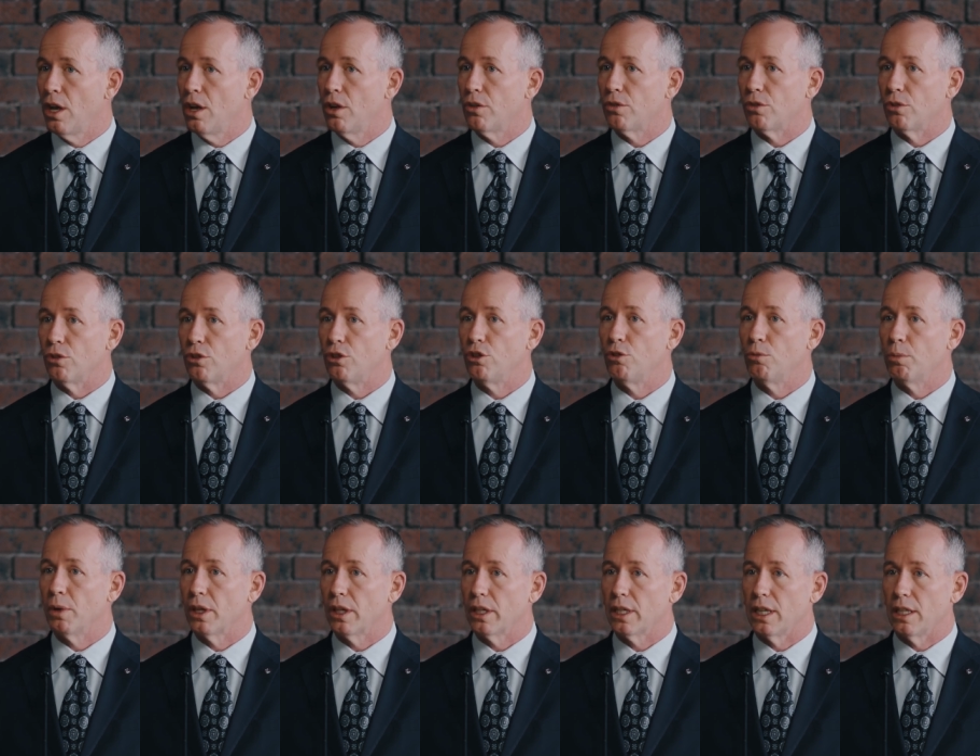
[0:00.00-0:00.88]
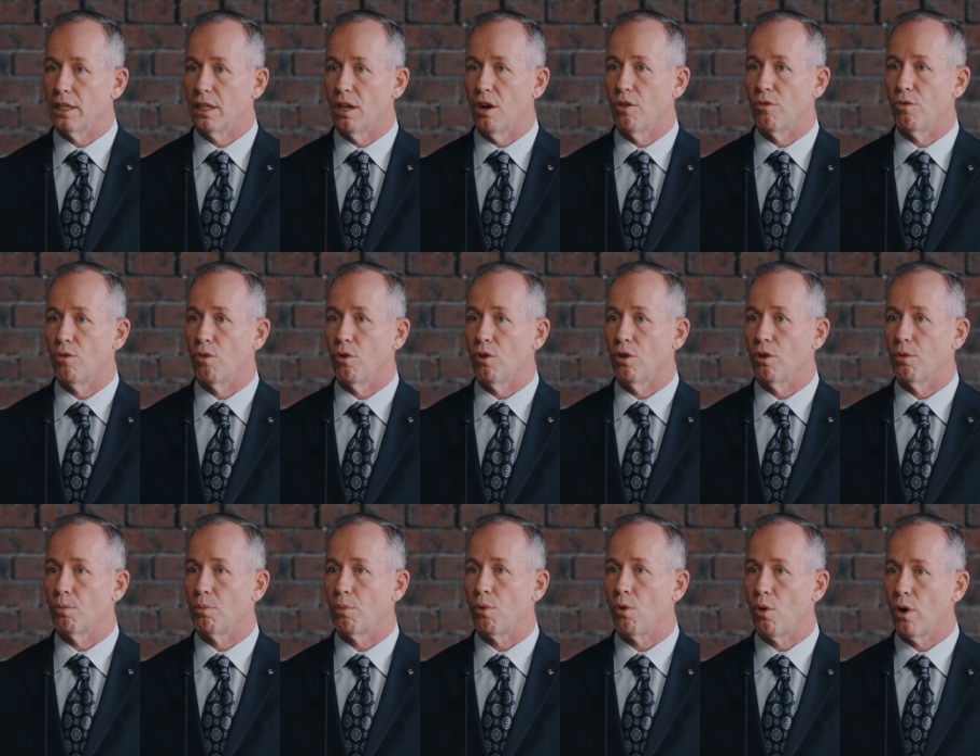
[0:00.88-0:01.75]
So humility, therefore,
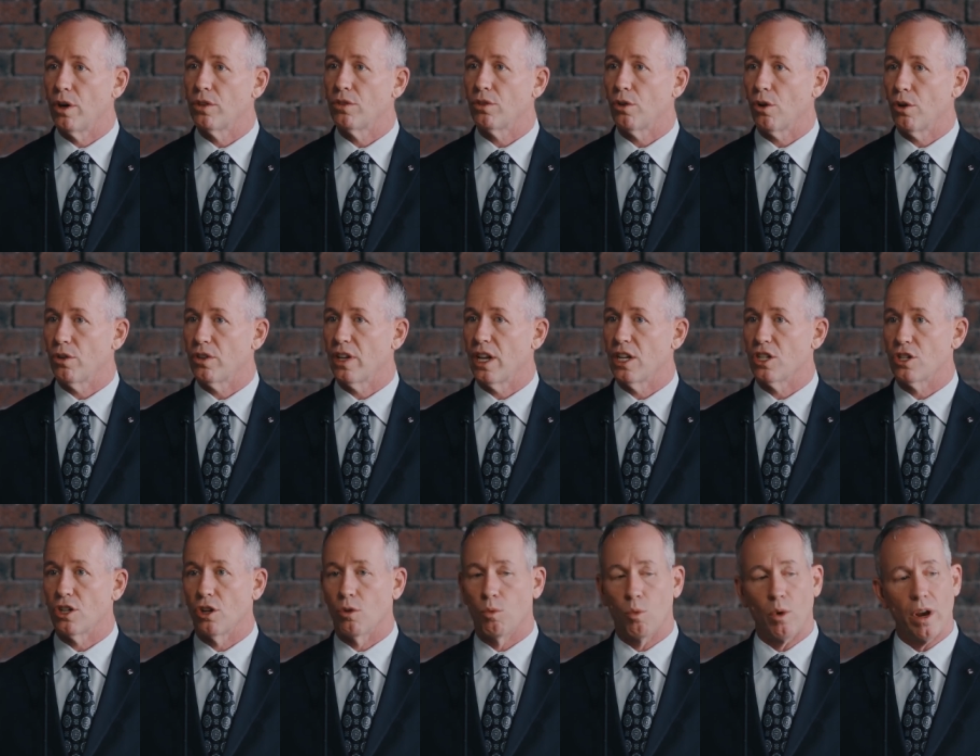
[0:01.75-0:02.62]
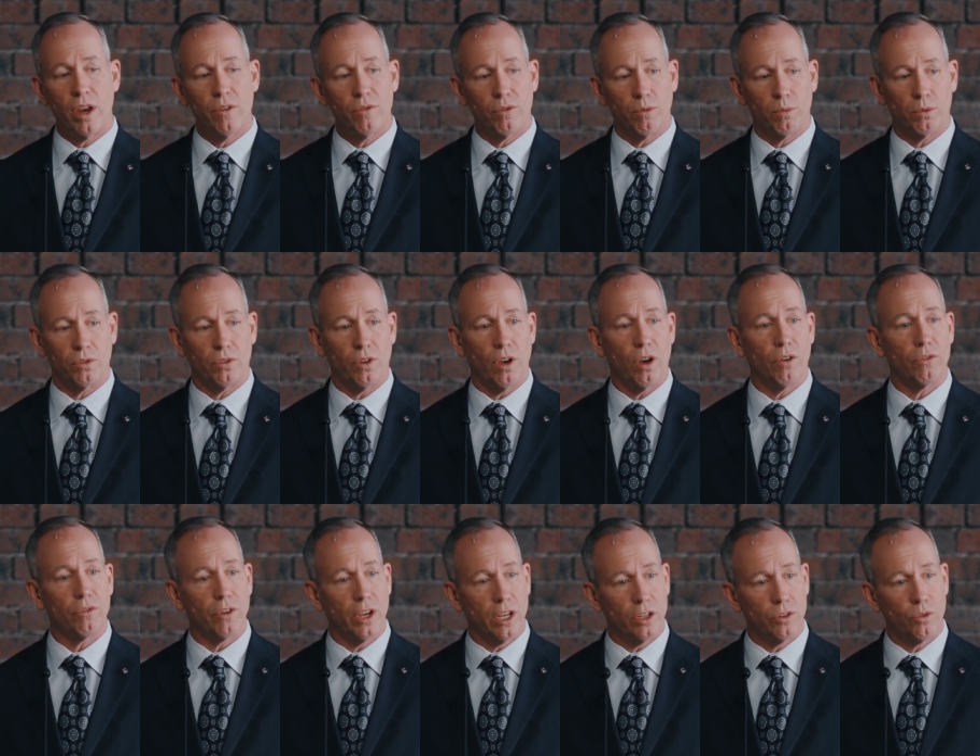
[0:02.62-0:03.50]
points our attention away from
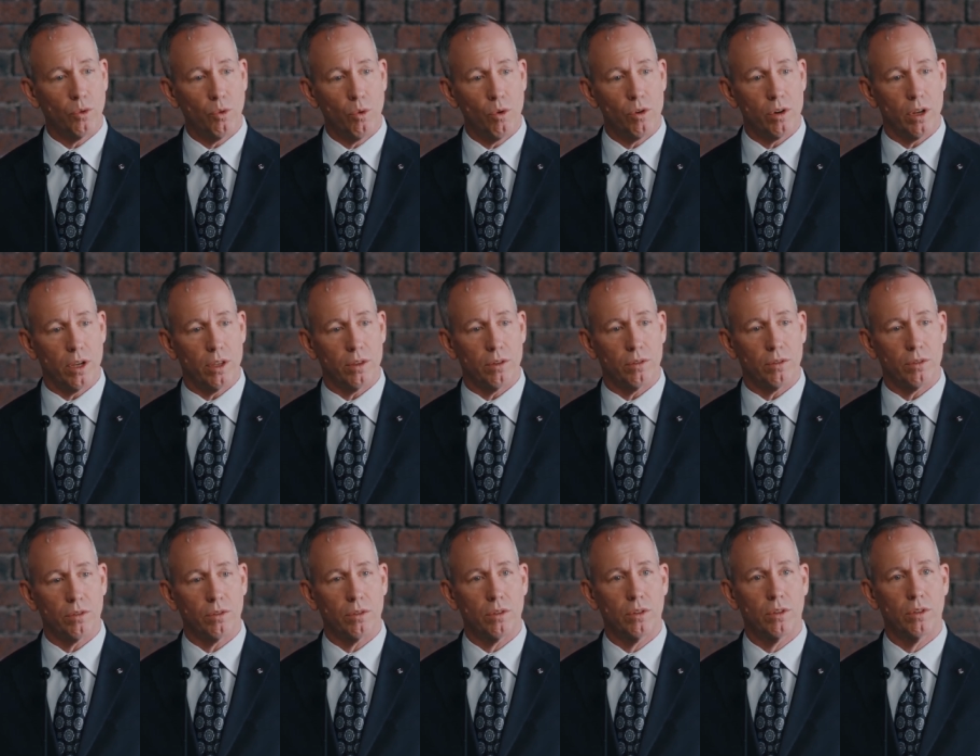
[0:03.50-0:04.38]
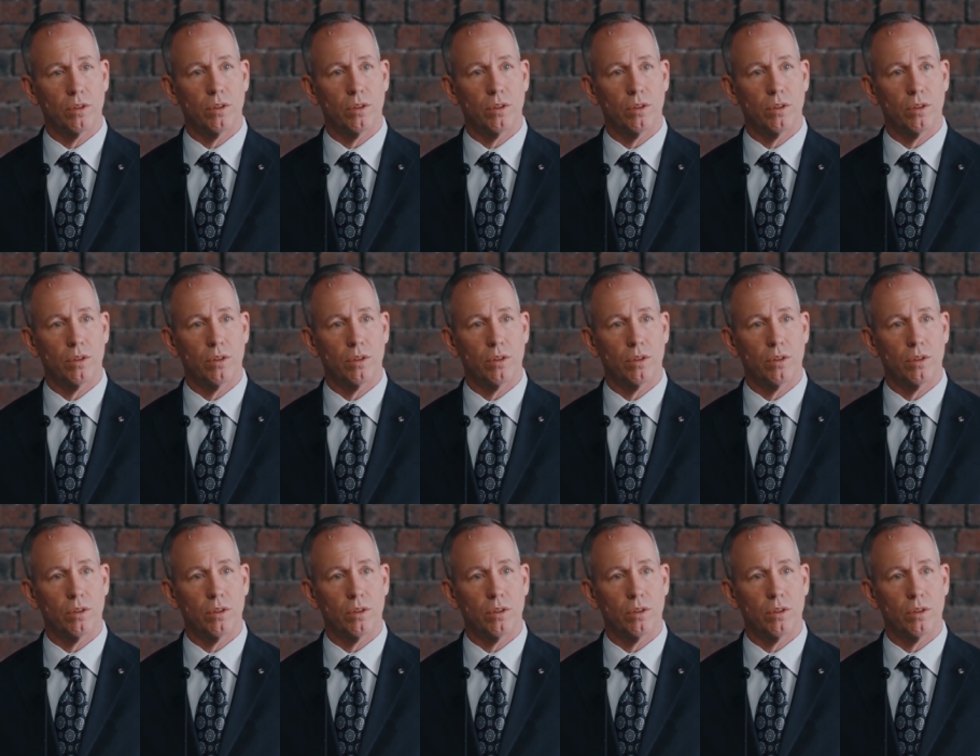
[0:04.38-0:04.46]
self and toward others.